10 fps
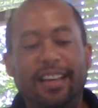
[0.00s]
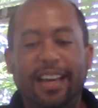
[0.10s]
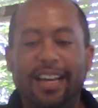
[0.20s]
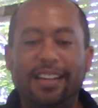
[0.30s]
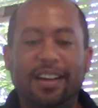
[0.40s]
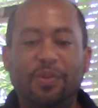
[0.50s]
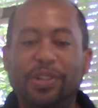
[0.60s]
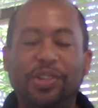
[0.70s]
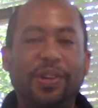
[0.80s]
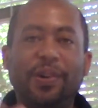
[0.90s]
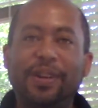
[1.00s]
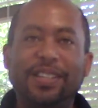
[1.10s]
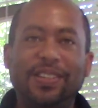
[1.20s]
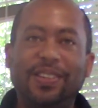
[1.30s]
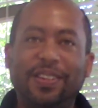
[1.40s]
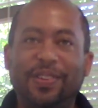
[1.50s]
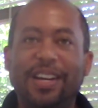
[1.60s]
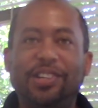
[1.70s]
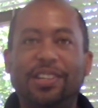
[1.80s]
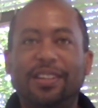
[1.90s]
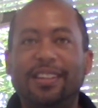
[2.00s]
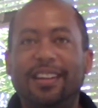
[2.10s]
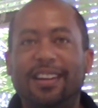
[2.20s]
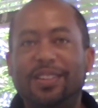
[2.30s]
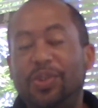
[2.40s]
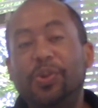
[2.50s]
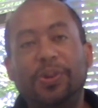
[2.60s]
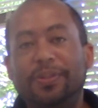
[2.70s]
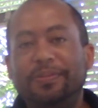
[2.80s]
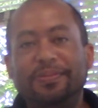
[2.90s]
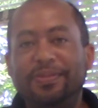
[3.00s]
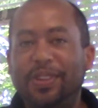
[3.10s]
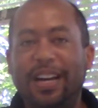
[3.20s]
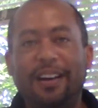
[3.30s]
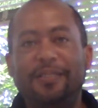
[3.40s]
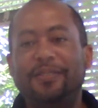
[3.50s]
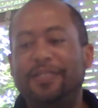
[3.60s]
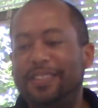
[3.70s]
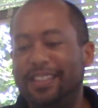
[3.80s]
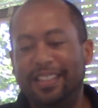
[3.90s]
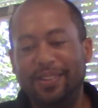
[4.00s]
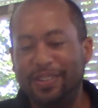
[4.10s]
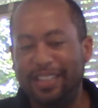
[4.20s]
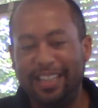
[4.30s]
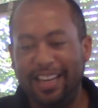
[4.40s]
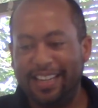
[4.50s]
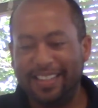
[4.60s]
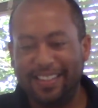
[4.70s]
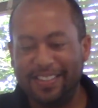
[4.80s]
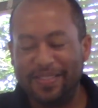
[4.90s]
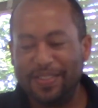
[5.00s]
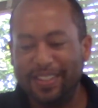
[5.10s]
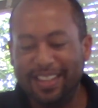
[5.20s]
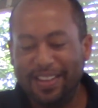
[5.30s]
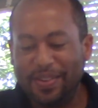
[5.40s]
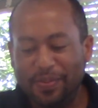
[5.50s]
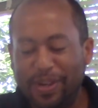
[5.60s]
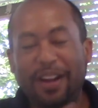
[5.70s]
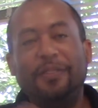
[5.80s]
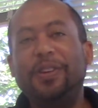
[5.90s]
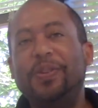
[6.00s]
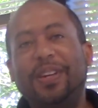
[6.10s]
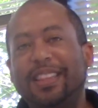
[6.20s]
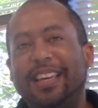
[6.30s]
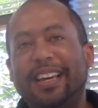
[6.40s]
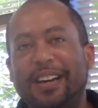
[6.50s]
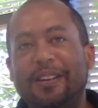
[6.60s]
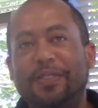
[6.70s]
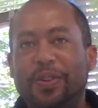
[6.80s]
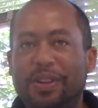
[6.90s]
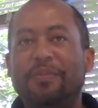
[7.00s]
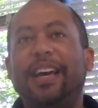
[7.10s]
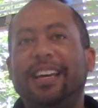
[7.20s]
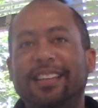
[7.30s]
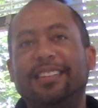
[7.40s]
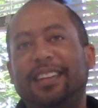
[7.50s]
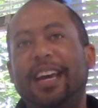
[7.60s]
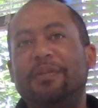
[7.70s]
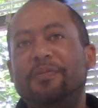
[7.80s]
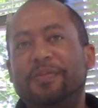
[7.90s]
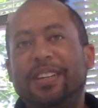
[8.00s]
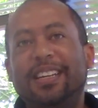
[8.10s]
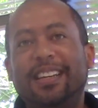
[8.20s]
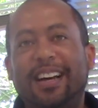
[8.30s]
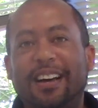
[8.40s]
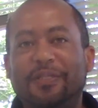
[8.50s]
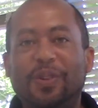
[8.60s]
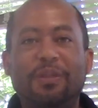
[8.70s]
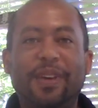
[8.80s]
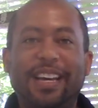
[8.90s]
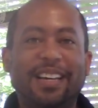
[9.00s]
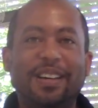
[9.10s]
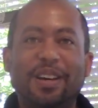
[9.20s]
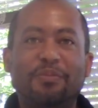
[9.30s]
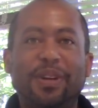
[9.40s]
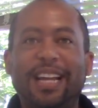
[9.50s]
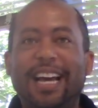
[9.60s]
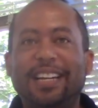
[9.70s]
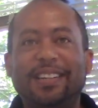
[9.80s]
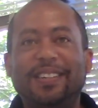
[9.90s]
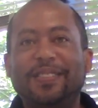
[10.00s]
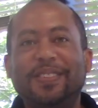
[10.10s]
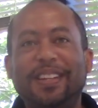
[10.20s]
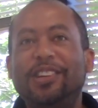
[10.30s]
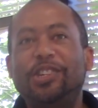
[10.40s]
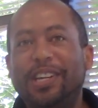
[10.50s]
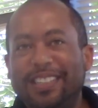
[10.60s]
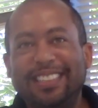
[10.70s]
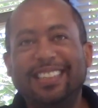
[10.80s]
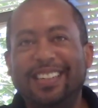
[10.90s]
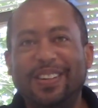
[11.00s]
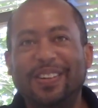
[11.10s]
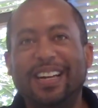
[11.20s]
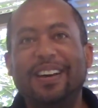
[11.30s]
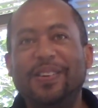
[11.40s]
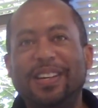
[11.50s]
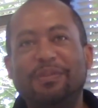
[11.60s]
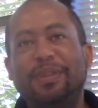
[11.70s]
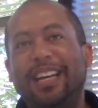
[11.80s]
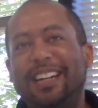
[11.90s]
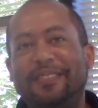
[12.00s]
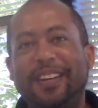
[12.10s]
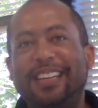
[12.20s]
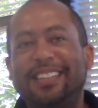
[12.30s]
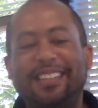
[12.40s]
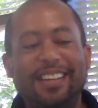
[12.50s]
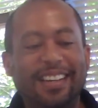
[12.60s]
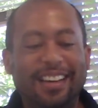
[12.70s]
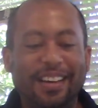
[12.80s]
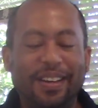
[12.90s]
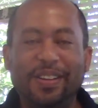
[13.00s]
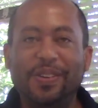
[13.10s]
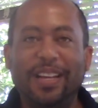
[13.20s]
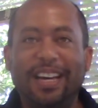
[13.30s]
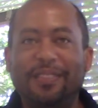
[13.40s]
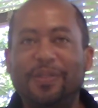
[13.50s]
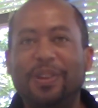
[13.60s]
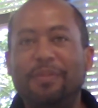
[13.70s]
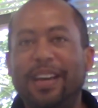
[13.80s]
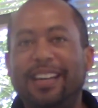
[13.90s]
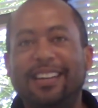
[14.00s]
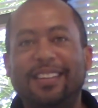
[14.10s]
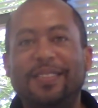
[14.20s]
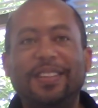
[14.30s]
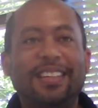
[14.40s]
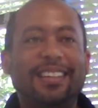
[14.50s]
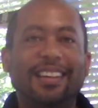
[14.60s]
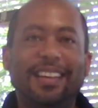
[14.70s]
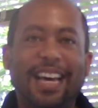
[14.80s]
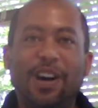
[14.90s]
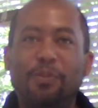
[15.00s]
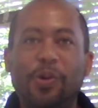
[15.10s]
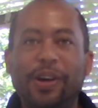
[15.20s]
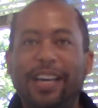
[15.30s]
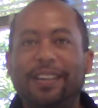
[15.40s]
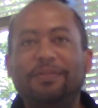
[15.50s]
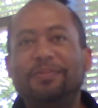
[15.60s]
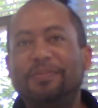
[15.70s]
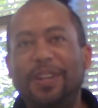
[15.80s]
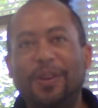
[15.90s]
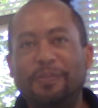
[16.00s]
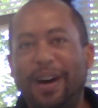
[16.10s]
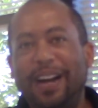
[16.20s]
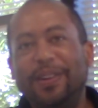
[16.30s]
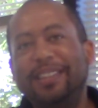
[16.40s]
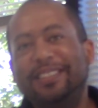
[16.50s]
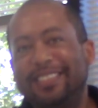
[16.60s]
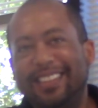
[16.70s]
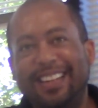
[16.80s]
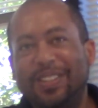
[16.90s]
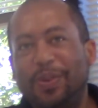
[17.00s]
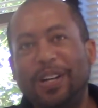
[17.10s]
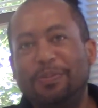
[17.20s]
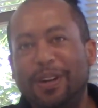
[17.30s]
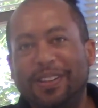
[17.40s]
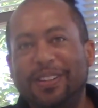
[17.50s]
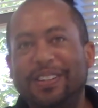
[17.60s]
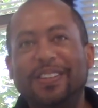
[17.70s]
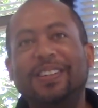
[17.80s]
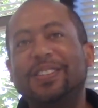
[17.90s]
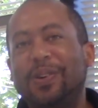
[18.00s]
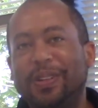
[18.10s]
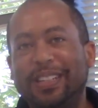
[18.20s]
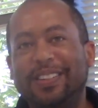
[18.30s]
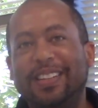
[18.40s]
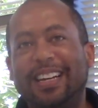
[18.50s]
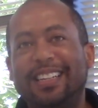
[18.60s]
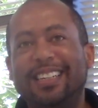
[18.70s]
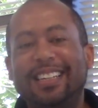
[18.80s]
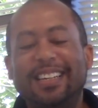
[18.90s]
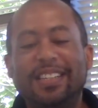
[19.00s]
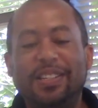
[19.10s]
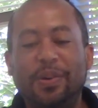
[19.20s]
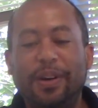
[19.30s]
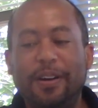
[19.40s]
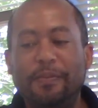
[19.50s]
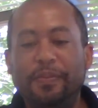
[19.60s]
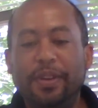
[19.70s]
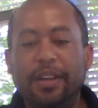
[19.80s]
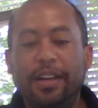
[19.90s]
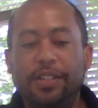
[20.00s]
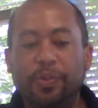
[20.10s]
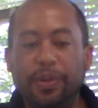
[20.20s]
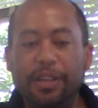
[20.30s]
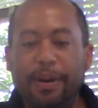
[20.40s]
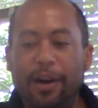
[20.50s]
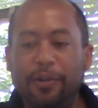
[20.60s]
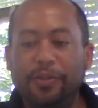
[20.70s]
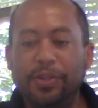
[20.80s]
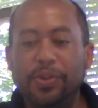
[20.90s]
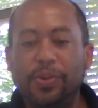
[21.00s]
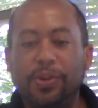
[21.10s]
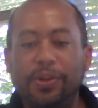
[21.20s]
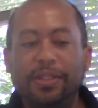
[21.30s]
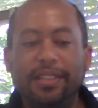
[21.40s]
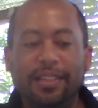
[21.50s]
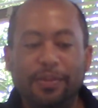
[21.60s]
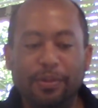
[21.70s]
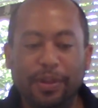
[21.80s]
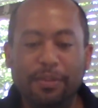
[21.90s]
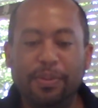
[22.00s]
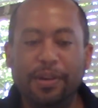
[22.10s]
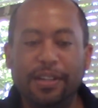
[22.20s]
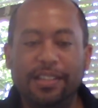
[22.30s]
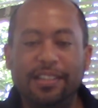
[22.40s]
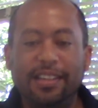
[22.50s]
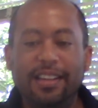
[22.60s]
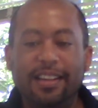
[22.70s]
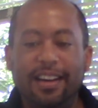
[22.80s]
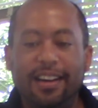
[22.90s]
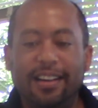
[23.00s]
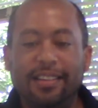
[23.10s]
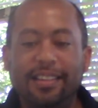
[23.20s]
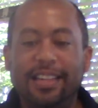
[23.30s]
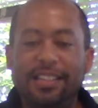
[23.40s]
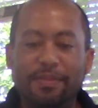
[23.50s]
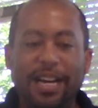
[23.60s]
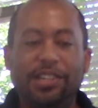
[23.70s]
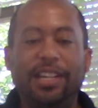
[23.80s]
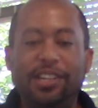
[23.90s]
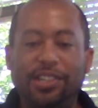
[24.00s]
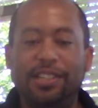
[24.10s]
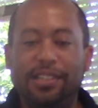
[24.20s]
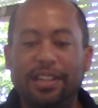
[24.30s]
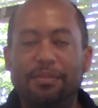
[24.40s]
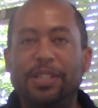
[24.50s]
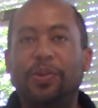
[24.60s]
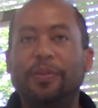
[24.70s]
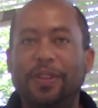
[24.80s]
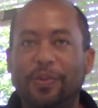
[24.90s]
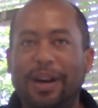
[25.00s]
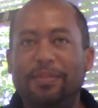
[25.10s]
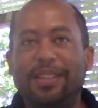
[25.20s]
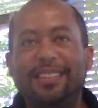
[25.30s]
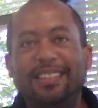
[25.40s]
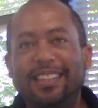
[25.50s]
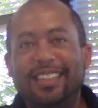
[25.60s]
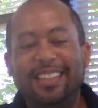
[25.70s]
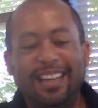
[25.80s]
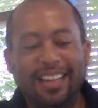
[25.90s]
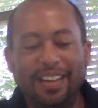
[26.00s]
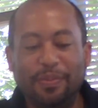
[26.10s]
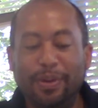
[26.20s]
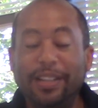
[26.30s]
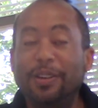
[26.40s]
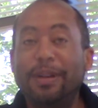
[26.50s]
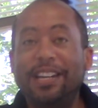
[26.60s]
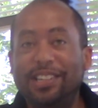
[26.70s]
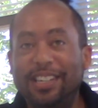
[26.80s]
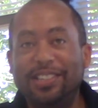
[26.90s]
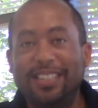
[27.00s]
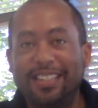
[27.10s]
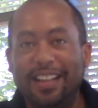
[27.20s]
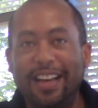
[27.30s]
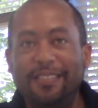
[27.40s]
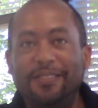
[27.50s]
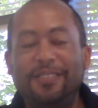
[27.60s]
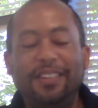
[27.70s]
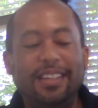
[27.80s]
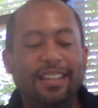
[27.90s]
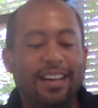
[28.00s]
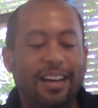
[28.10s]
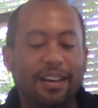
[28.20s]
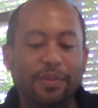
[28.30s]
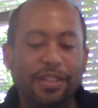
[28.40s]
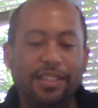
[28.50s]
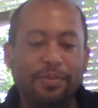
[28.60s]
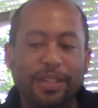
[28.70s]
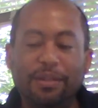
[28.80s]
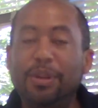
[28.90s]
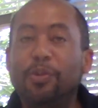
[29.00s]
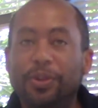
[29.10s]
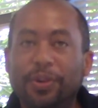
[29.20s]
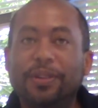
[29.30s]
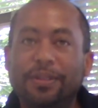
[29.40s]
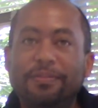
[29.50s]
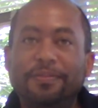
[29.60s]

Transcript: And once you go into the creation tool, you have literally whatever you can think of, you can make in this game. If you want to make a banana ninja, a guy who has a banana face, you can do that. If you want to make a cowboy, pirate swashbuckler, you can totally do that. So it's a really powerful tool. We really put kids' imaginations is going to be sort of their weapon. They can bring their imaginations to life, and we couldn't be more thrilled.